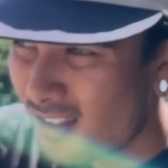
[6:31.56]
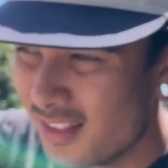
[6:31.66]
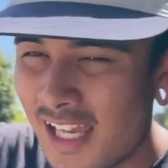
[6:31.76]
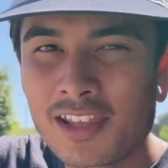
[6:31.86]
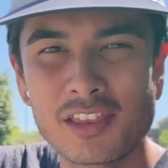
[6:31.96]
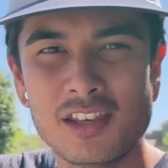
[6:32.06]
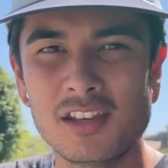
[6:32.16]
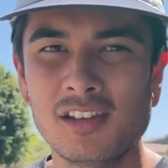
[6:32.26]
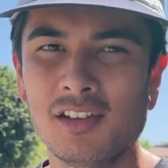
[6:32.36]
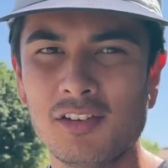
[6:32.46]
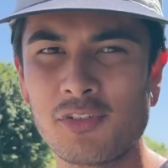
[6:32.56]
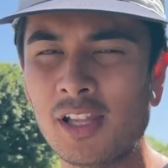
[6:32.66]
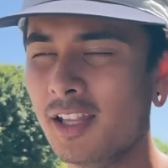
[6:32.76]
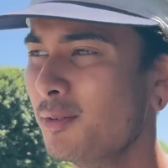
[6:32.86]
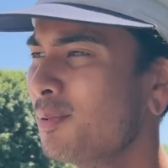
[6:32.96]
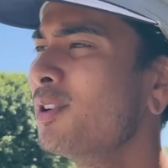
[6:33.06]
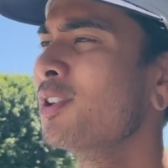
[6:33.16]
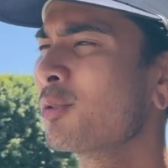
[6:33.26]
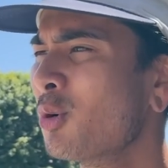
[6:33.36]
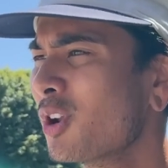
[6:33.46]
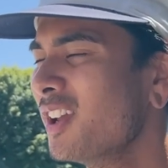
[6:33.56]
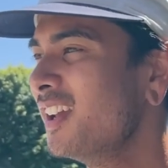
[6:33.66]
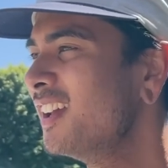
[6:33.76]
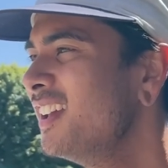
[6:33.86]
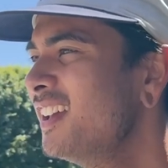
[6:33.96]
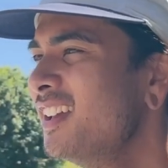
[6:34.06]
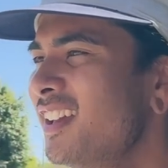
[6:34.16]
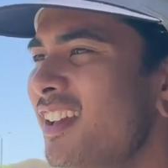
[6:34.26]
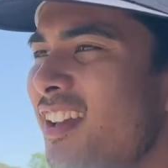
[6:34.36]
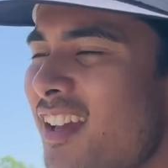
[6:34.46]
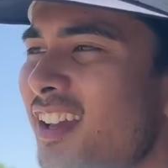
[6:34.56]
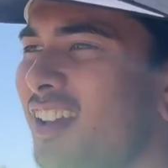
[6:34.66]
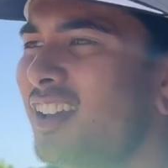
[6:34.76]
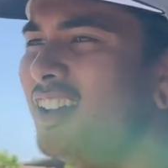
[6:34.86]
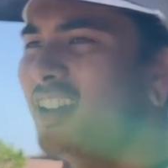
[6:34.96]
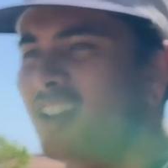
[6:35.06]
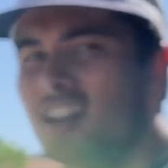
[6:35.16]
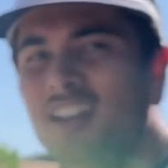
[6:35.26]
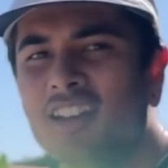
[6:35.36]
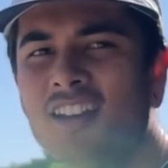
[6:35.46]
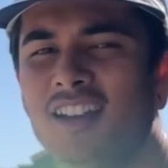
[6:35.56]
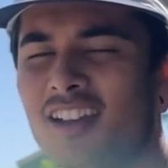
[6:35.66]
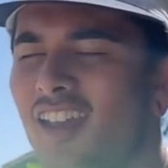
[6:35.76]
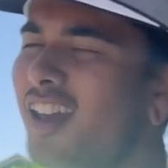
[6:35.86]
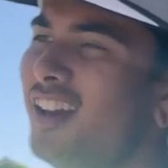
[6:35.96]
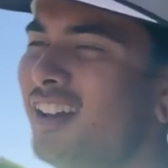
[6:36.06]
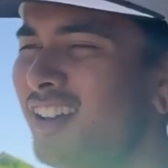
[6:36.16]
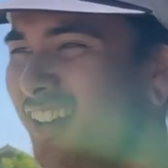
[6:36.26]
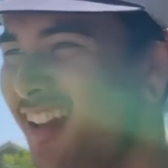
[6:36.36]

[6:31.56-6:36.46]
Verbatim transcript: lengthy front lip on the quarter here. Well, you learned the other two on the spot. Yeah.